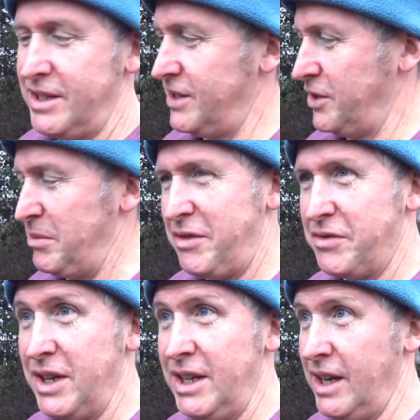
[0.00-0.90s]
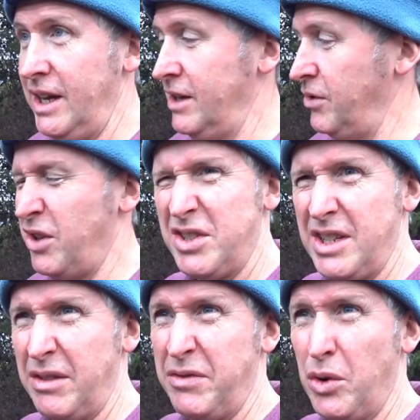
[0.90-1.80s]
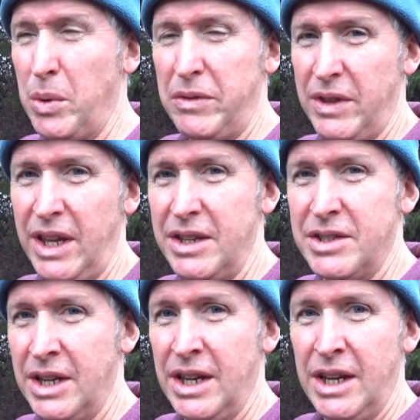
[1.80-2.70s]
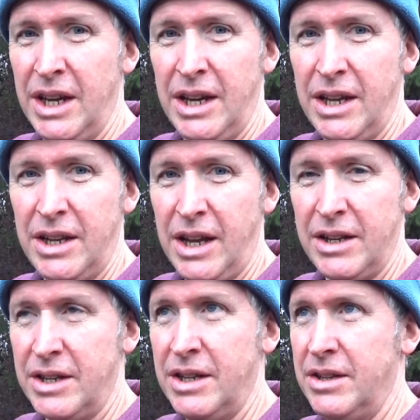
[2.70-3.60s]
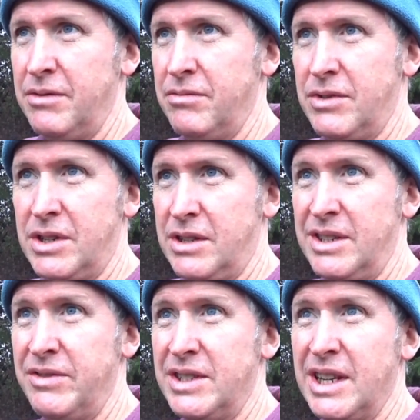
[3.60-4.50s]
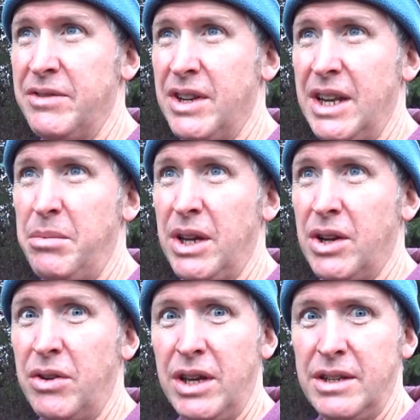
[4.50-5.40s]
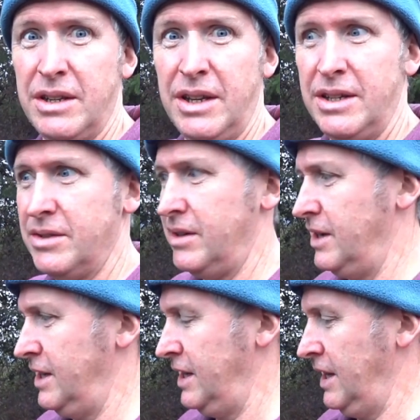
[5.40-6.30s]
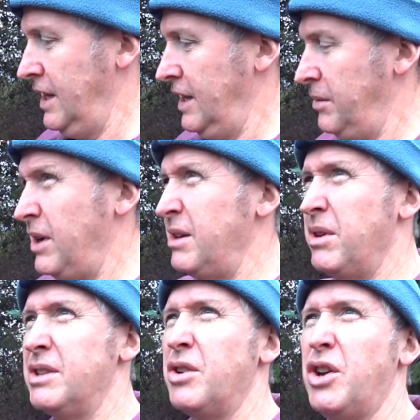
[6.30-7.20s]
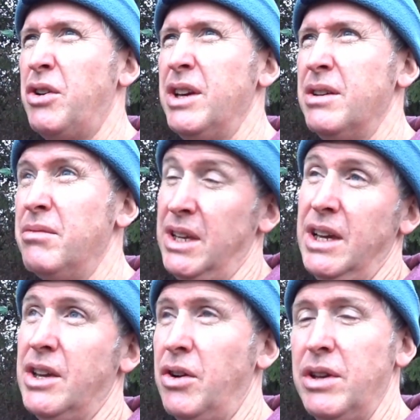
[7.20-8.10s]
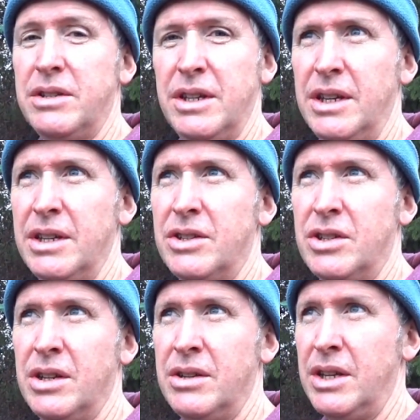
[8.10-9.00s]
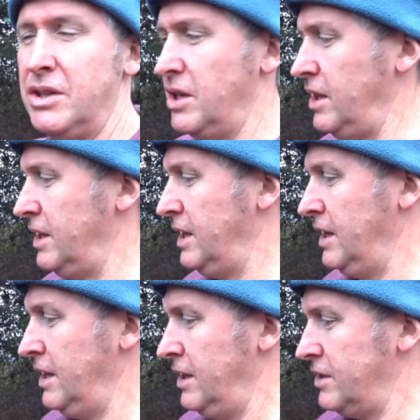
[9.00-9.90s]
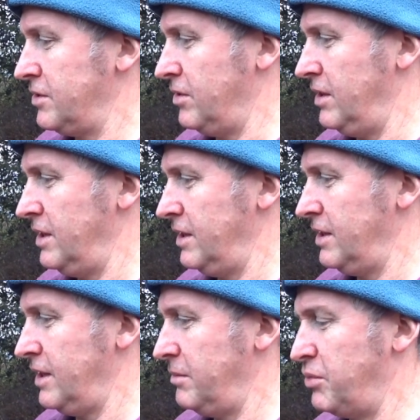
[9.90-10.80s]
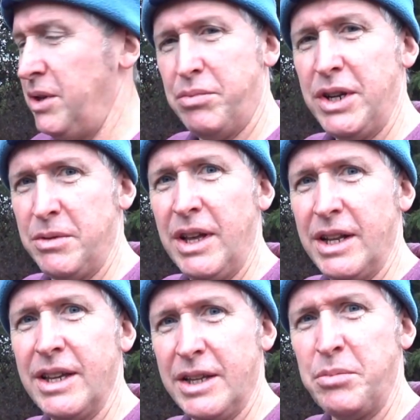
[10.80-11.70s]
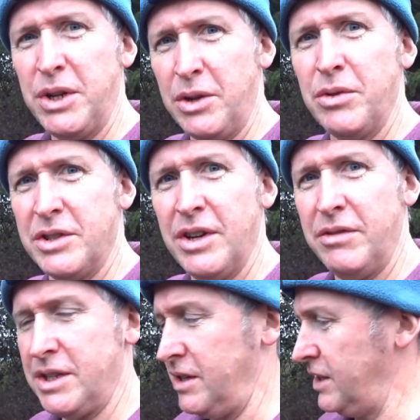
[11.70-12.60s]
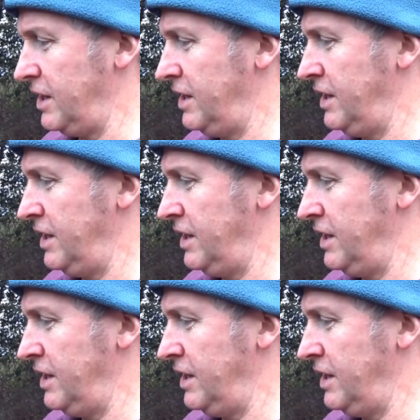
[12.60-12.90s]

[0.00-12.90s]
Is it going to be free? Yeah, only costs like 4 quid for these and it had delivered it there by courier today. So, right, well, not courier, well, yeah, courier DH, DHL. So, I'm pretty impressed with that. Like, that's pretty good service, I think.